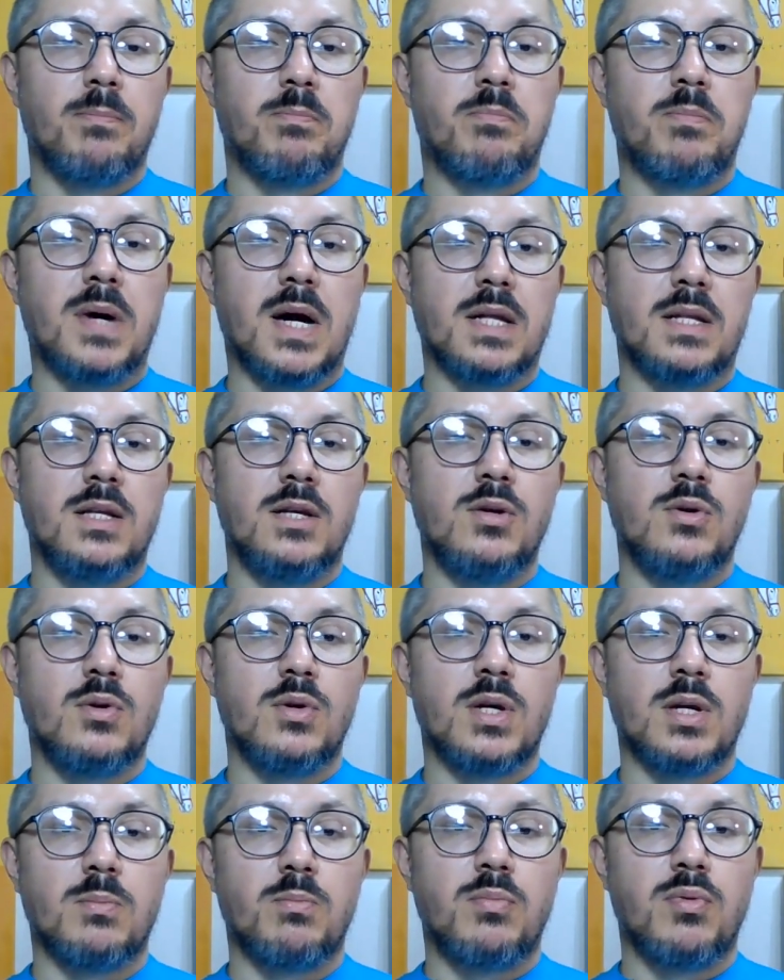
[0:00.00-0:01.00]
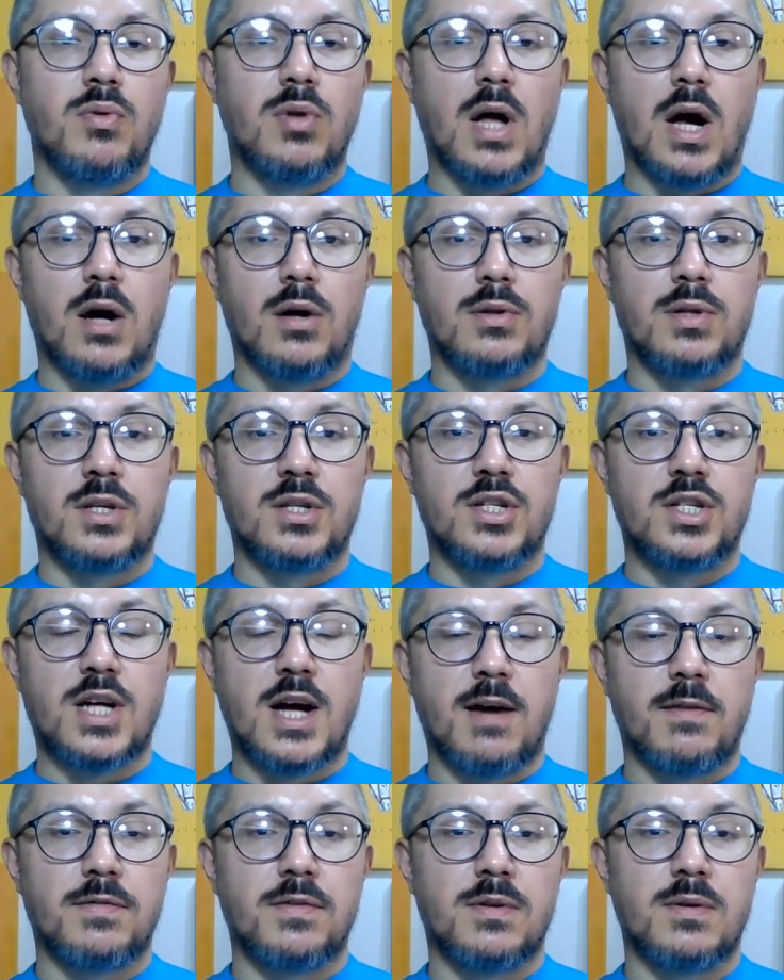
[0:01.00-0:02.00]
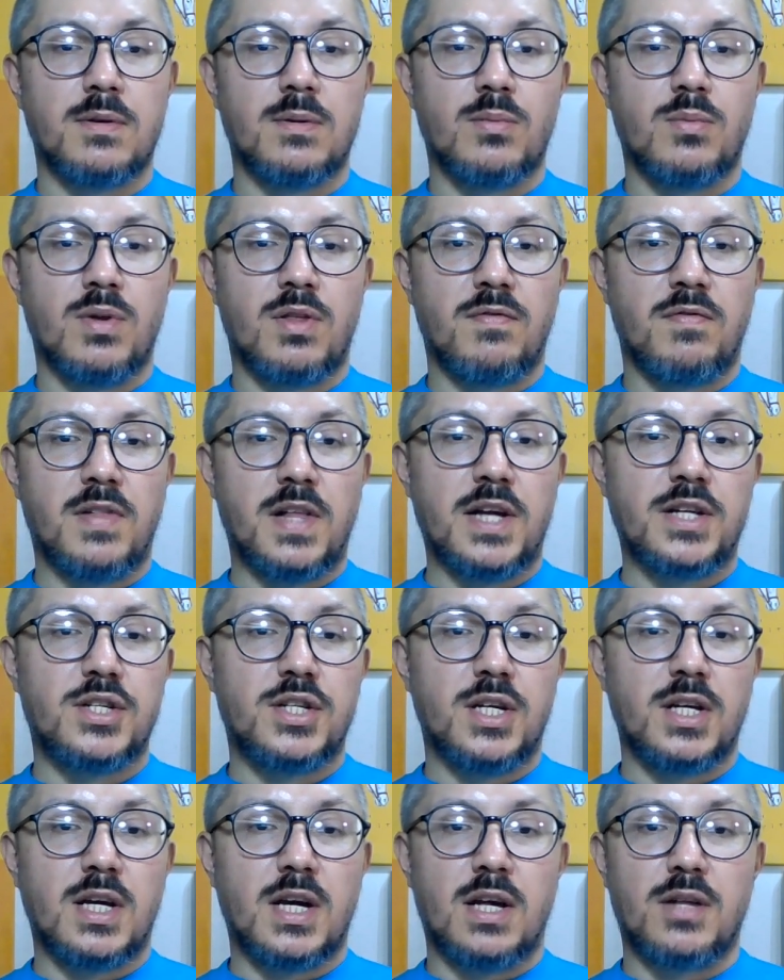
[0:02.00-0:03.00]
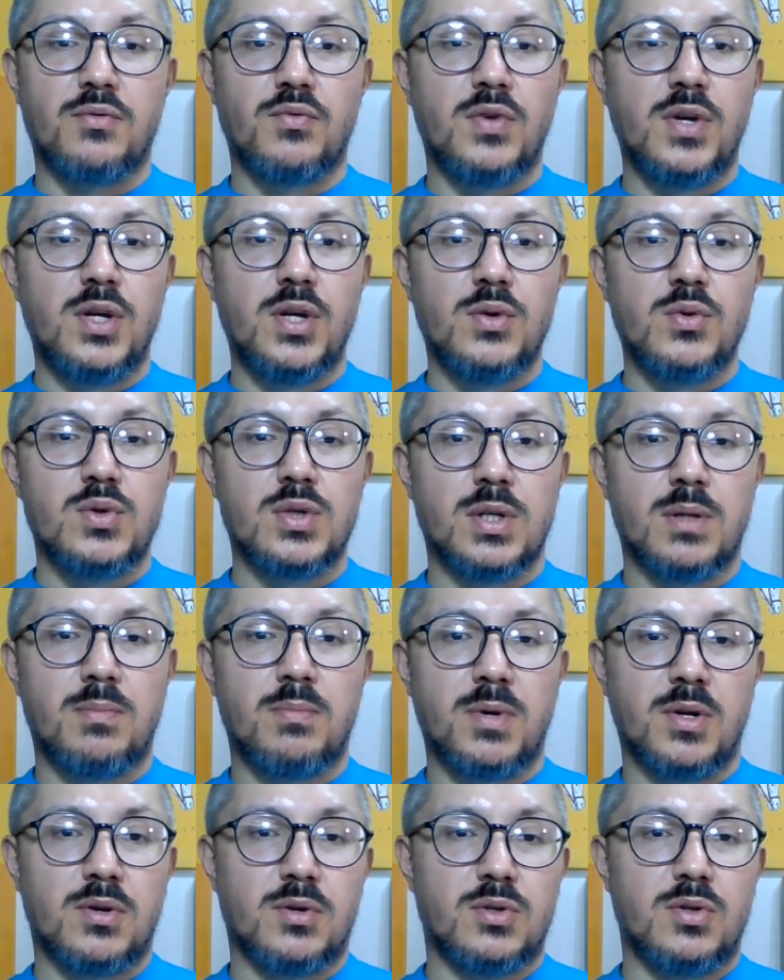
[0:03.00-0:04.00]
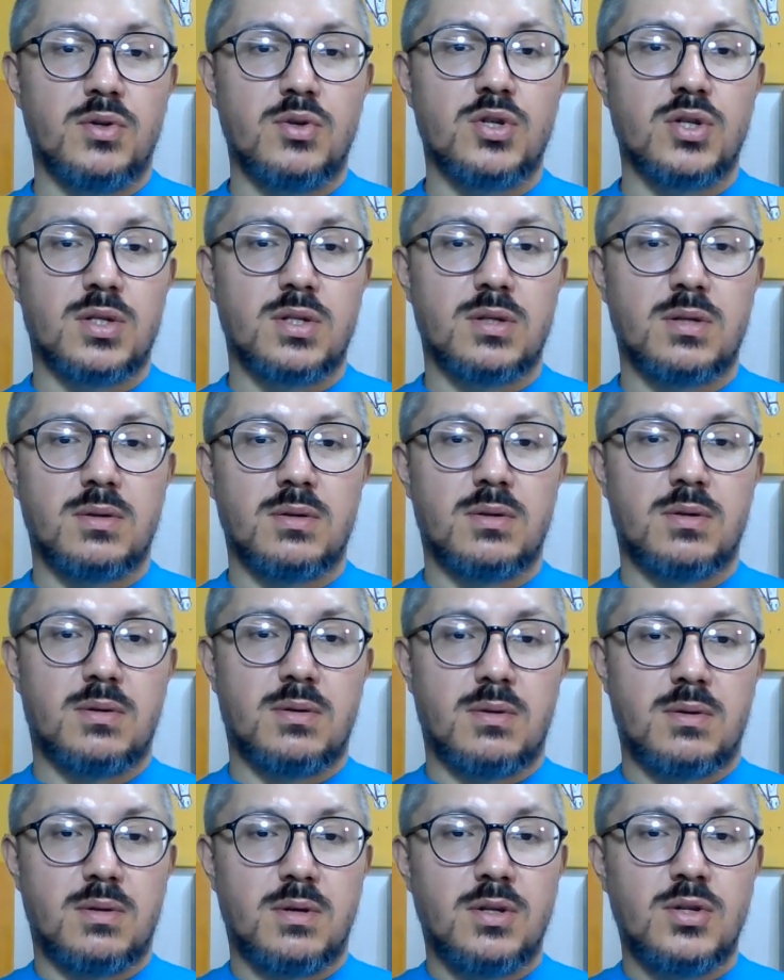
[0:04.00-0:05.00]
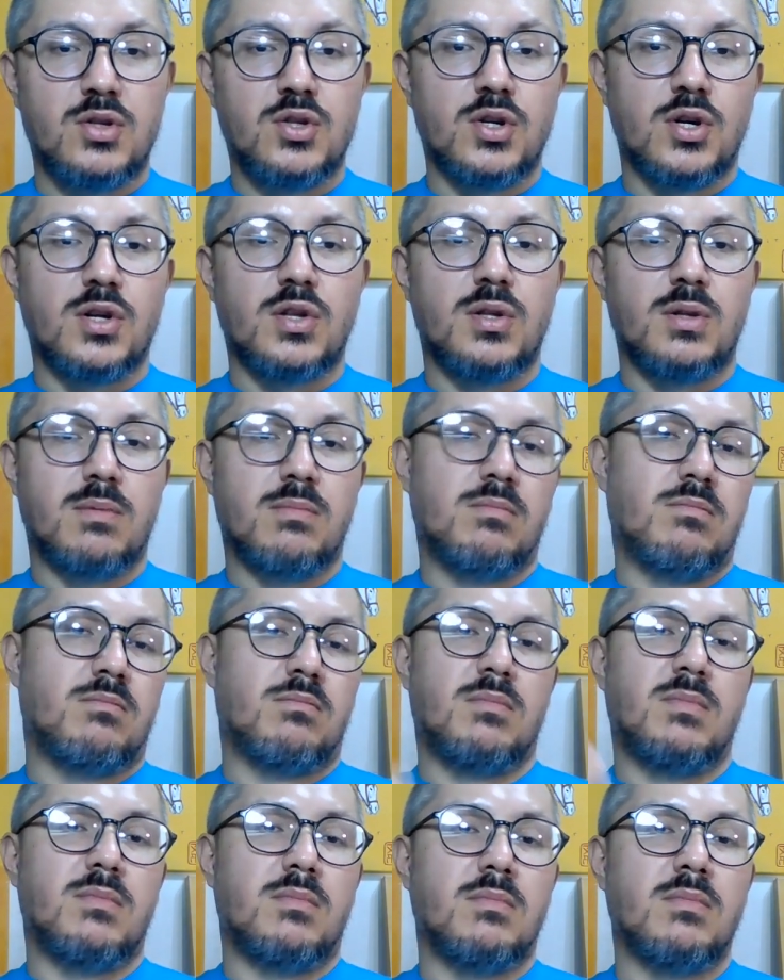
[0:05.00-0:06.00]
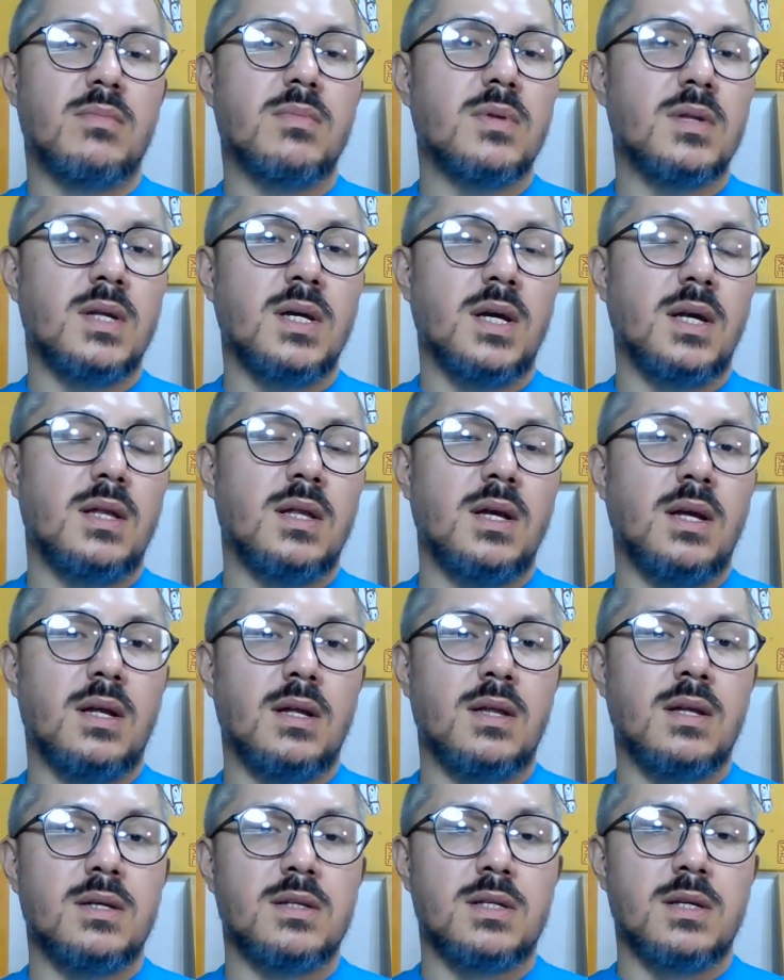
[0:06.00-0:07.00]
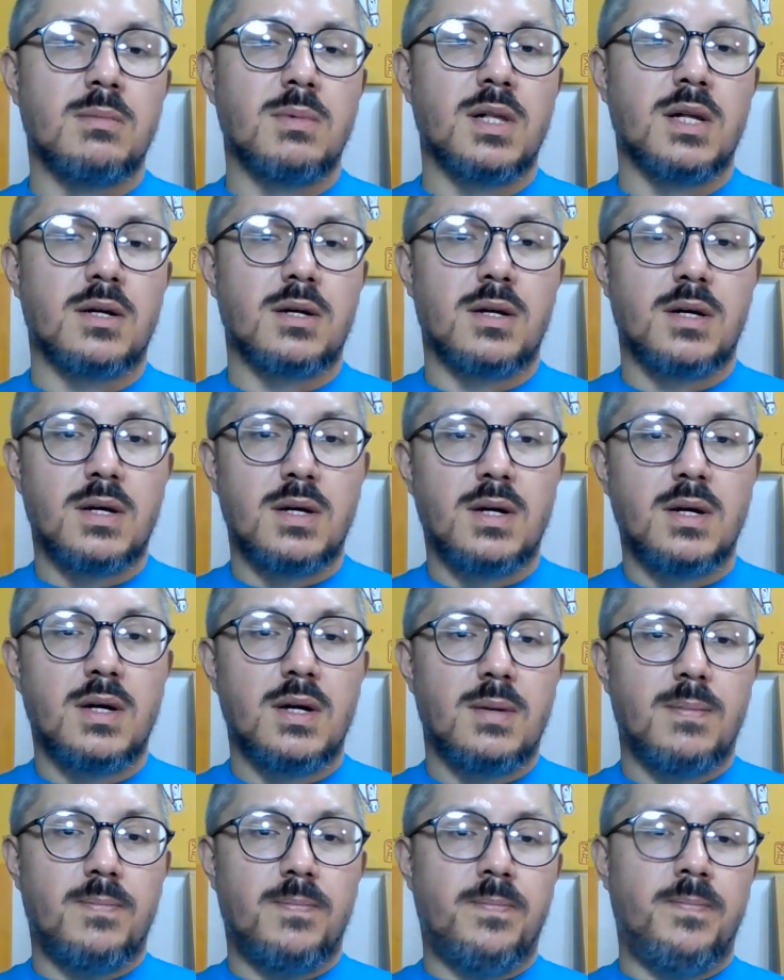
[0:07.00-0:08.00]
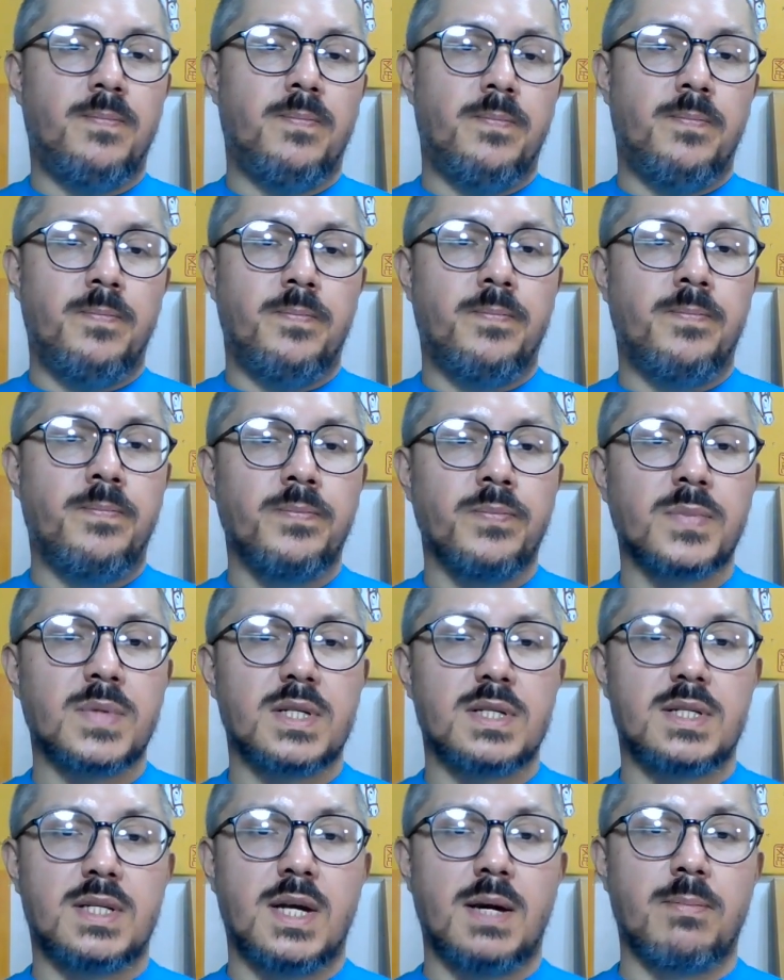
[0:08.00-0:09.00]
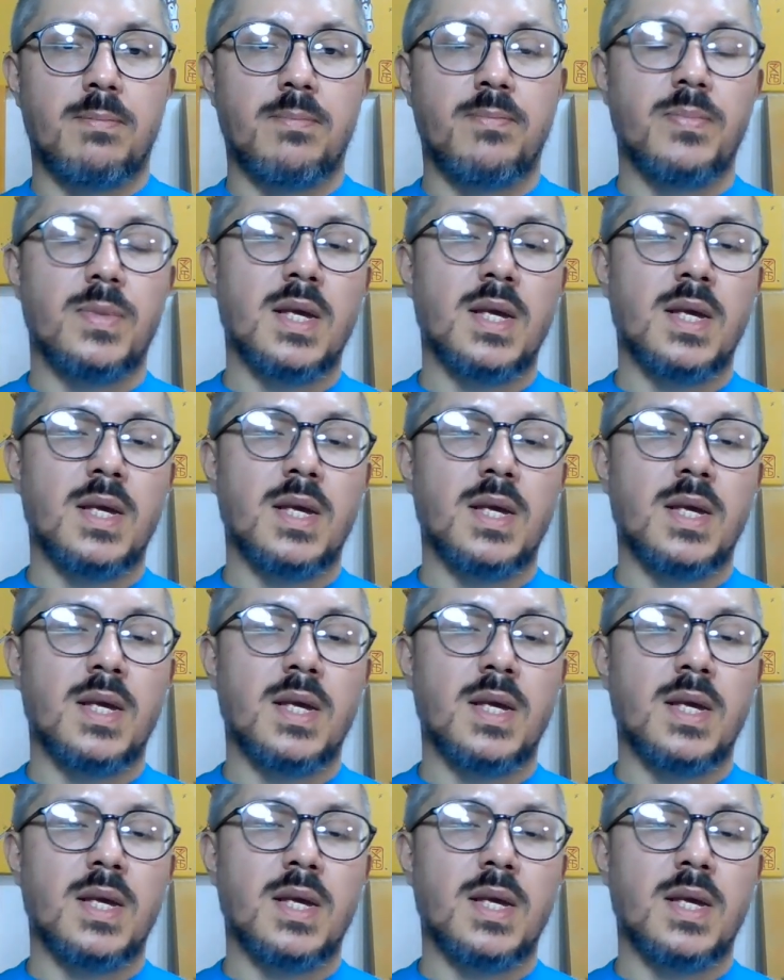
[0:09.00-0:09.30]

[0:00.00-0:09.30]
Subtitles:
but you can pull out the shaft with fletching and reuse it, because you just insert the similar stem